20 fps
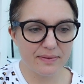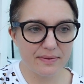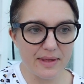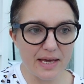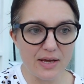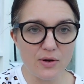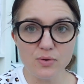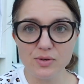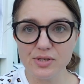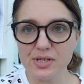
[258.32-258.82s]

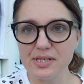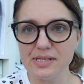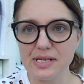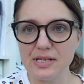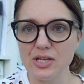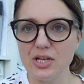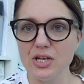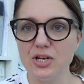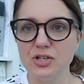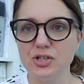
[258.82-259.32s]
they also said
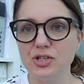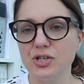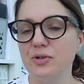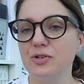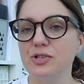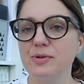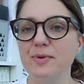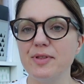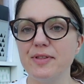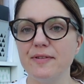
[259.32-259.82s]
that you could choose
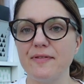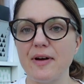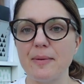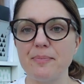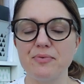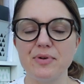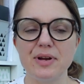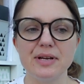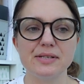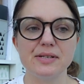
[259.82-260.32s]
some other
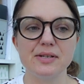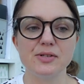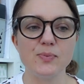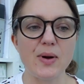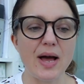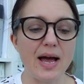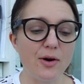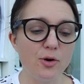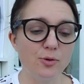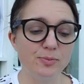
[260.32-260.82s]
fabrics as
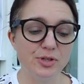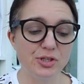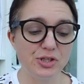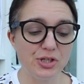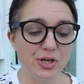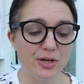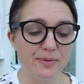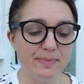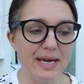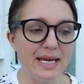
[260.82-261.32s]
well, up to
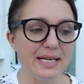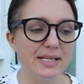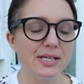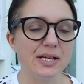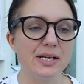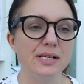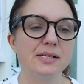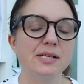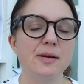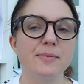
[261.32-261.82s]
2
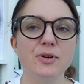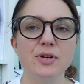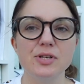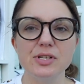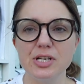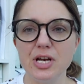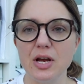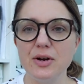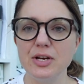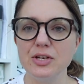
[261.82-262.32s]
metres. So because
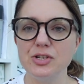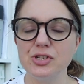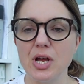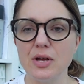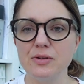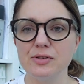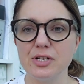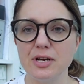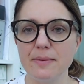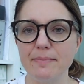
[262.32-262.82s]
I'd only
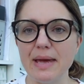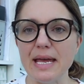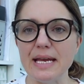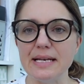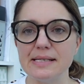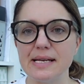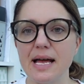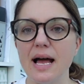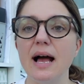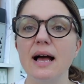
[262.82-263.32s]
chosen a
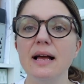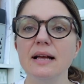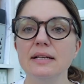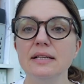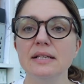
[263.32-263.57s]
metre